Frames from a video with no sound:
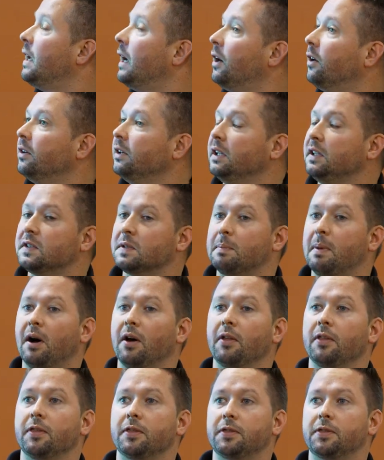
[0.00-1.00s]
now, and he's
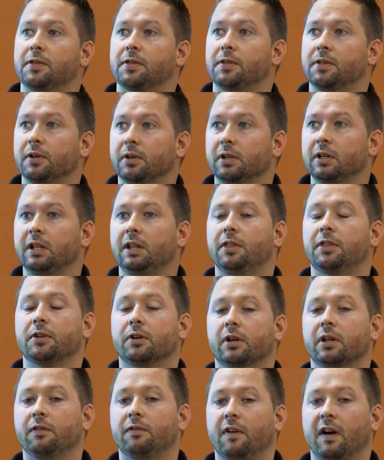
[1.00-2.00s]
about 30,
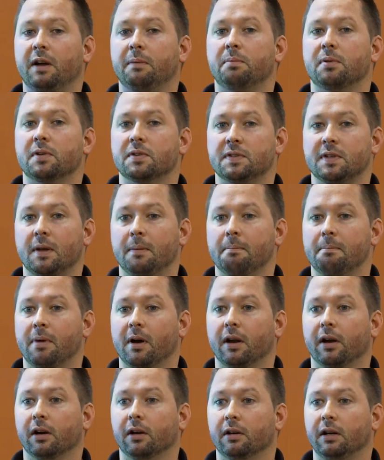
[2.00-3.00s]
35%
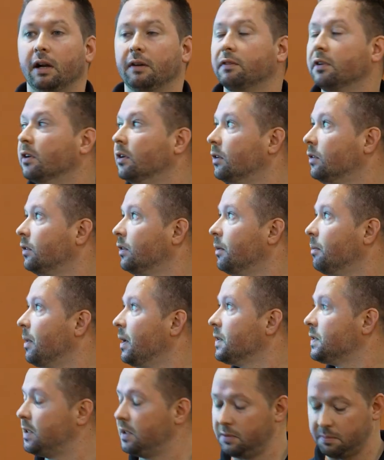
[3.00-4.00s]
better after the
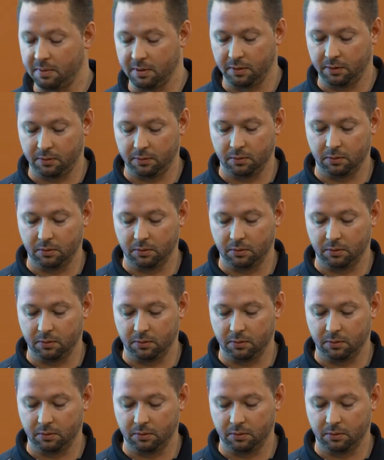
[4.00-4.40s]
mess he's been